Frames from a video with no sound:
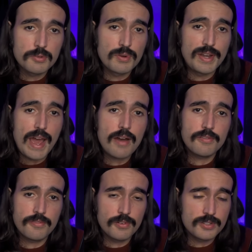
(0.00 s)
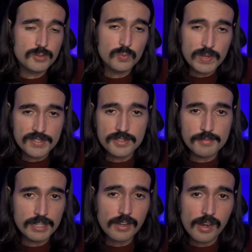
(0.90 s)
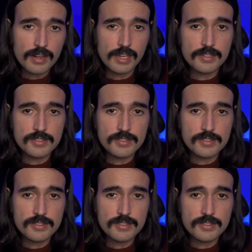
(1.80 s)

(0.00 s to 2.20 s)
renowned for its wisdom and cunning,